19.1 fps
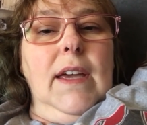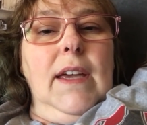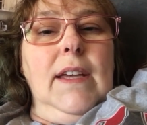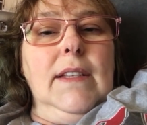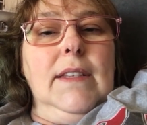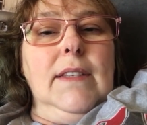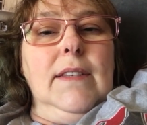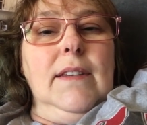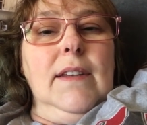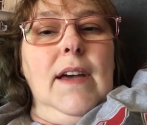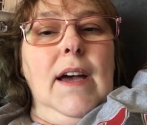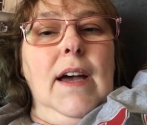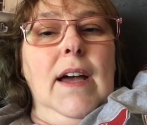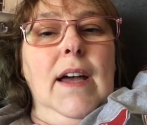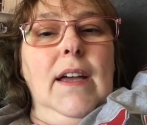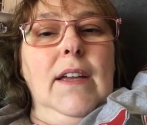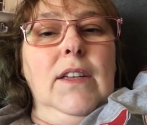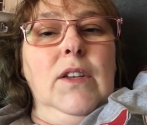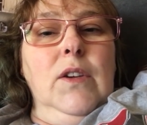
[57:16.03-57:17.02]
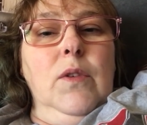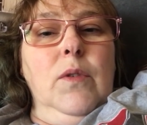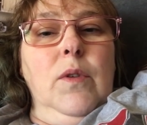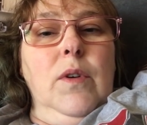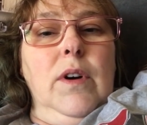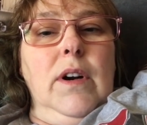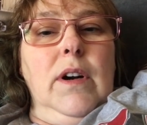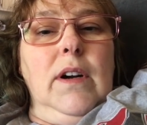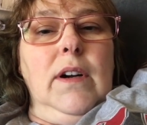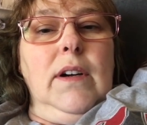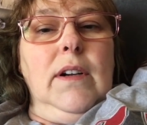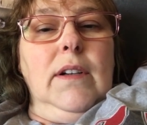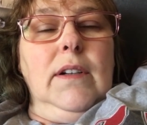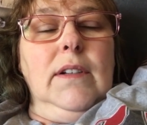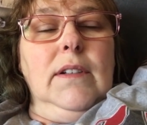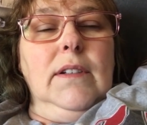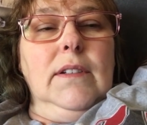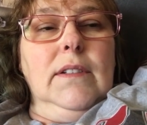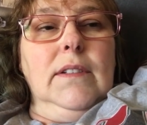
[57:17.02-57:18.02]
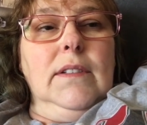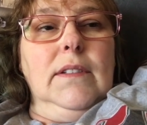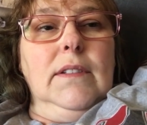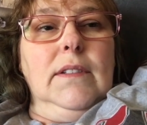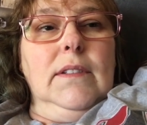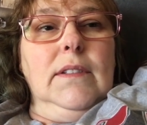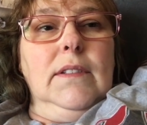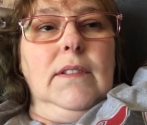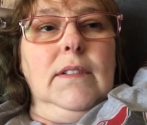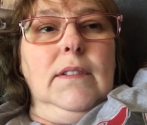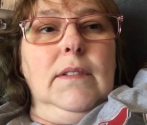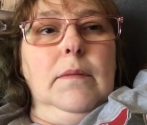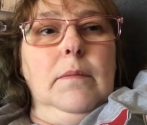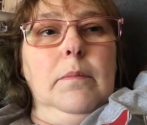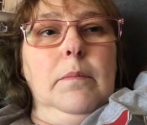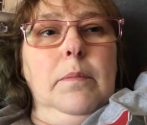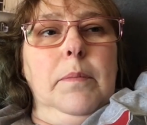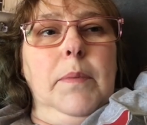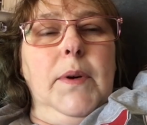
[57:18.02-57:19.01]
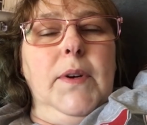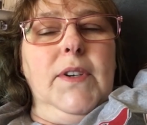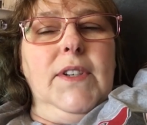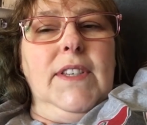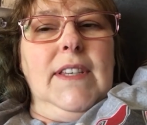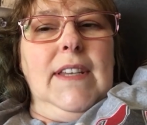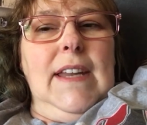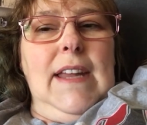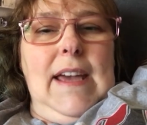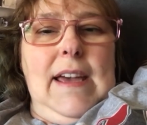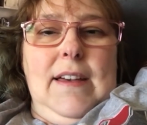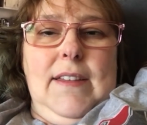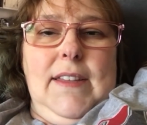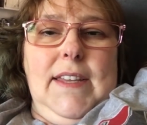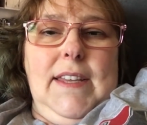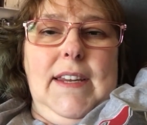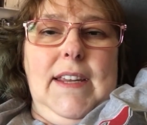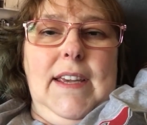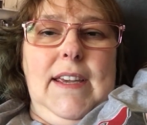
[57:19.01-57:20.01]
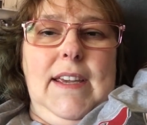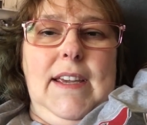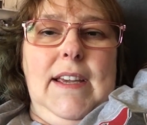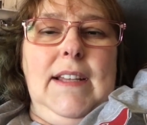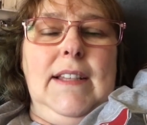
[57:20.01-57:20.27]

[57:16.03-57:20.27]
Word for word: It's not your personality.